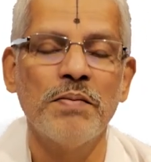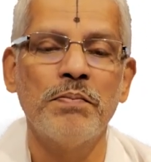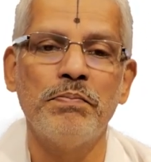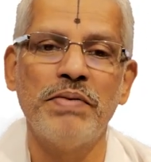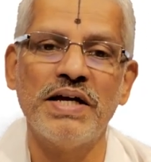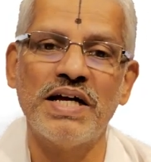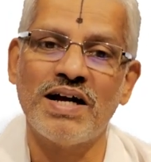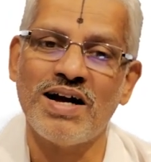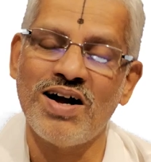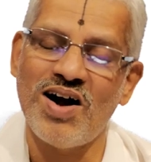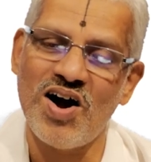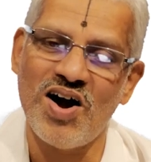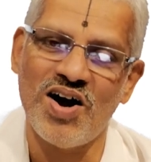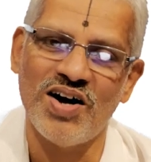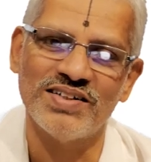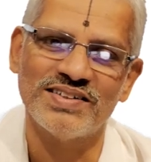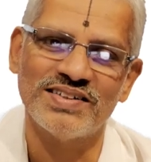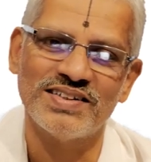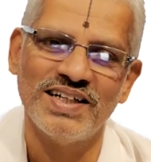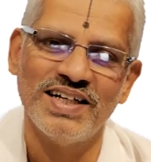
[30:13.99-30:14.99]

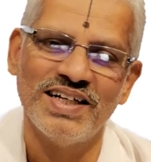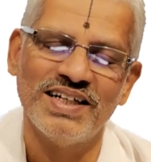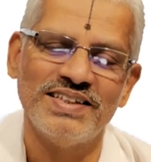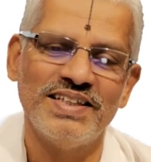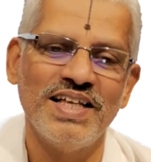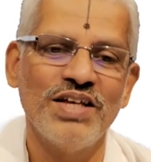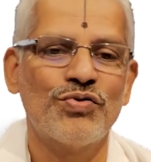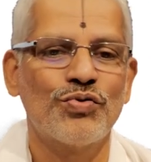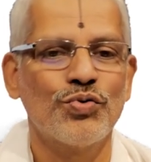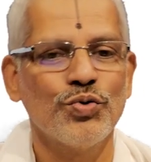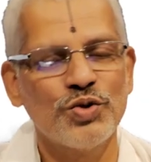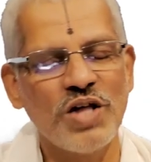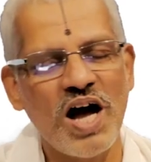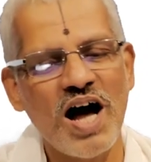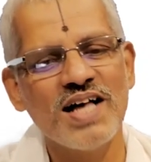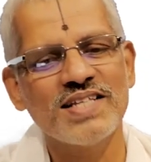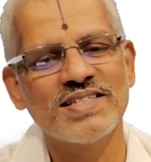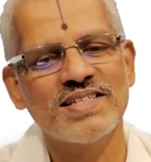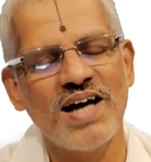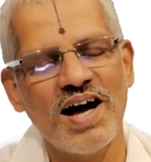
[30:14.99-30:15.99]
Because the
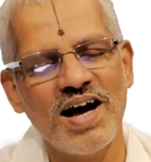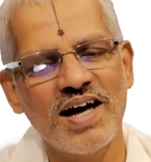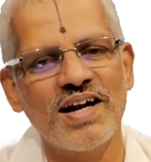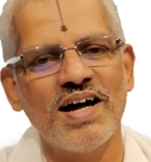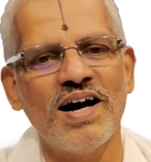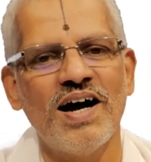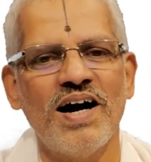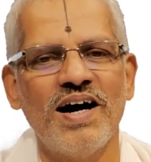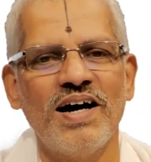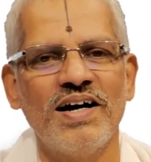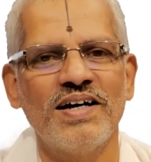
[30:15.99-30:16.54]
Sudha Sara